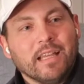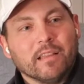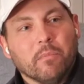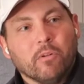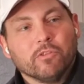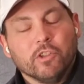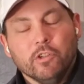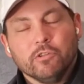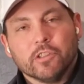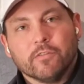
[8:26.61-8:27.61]
not the most
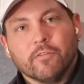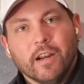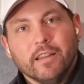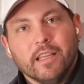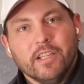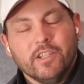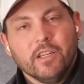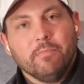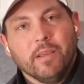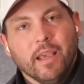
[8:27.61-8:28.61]
user-friendly
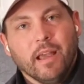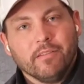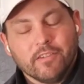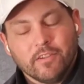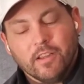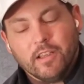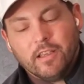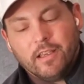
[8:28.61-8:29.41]
GPS